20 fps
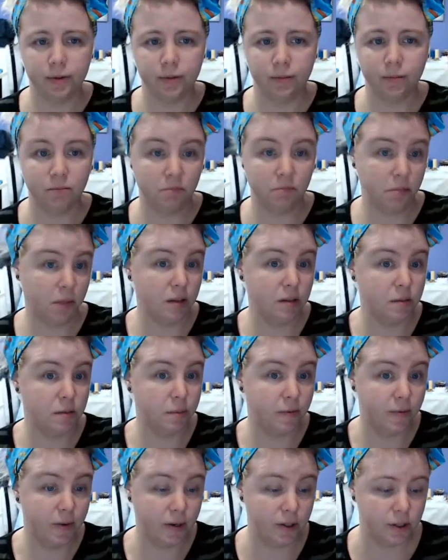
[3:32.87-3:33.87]
So
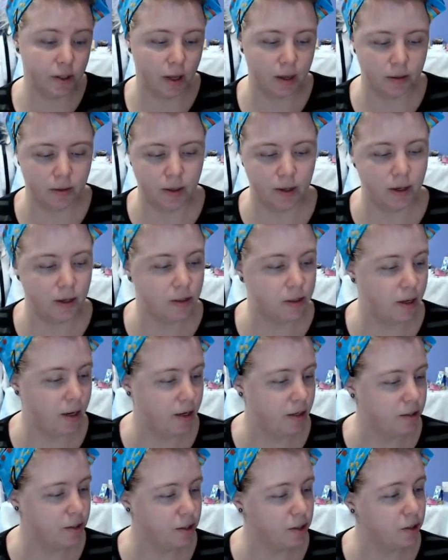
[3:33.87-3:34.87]
it's finished. Like
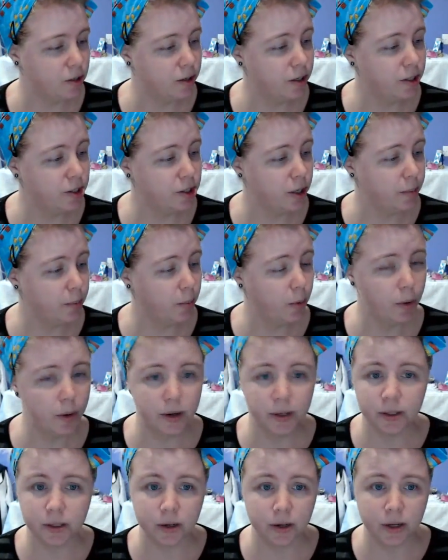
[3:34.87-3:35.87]
it's a sturdy
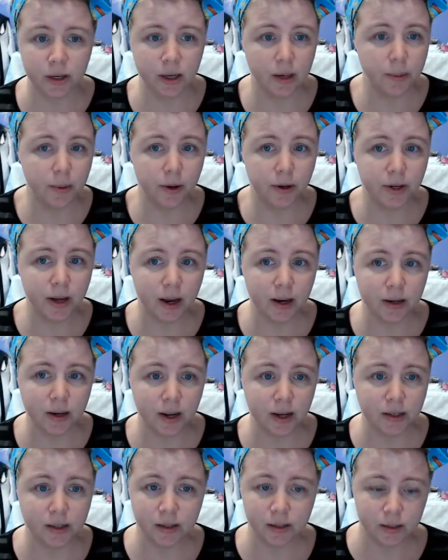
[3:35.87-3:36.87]
chipboard. It's going to keep your
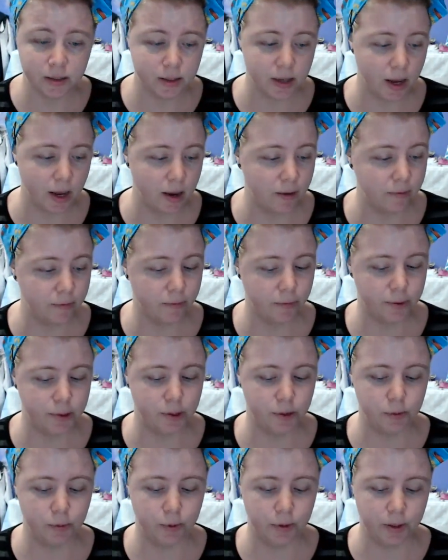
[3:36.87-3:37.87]
deck nice and safe,
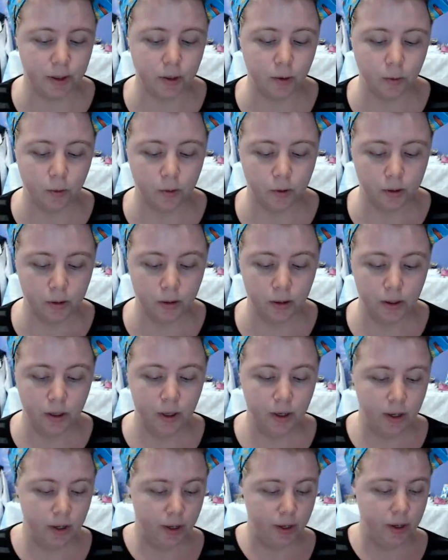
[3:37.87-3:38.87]
which is really cool.
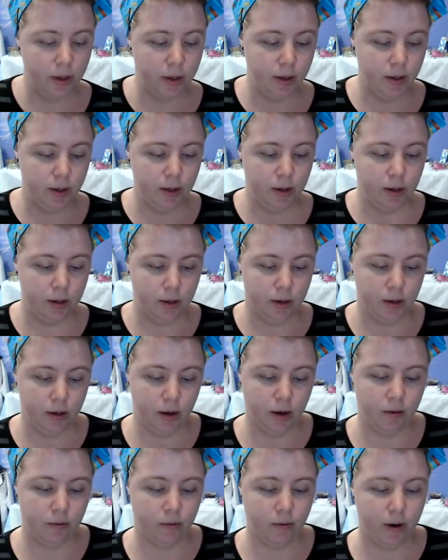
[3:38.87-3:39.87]

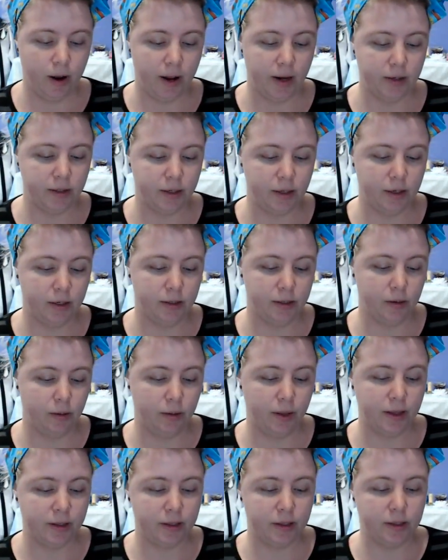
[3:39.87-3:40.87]
All right, so
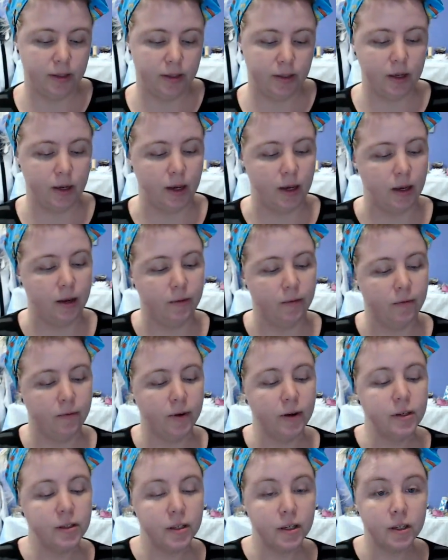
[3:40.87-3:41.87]
let's see.
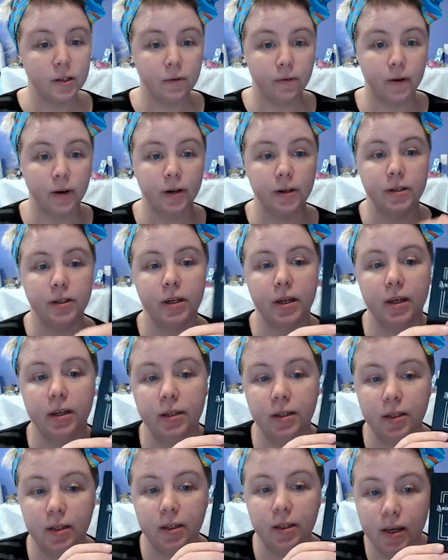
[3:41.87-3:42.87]
First things first
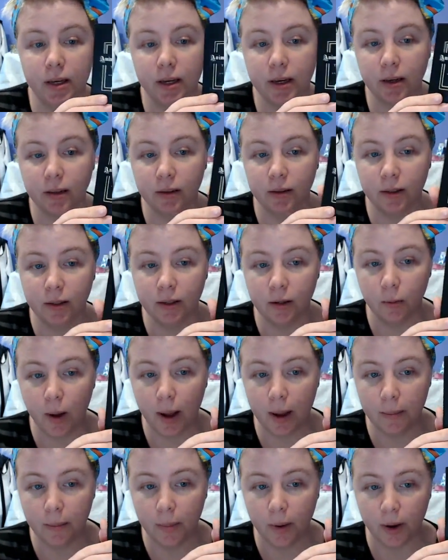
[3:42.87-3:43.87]
is the little
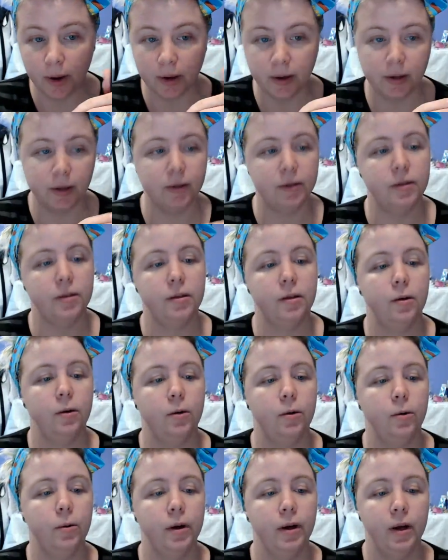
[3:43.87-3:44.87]
white book.
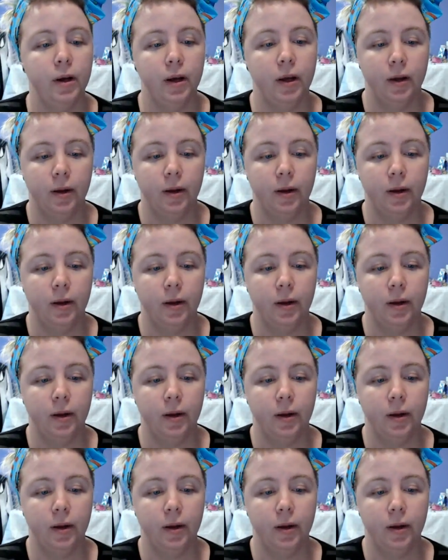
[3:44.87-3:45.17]
So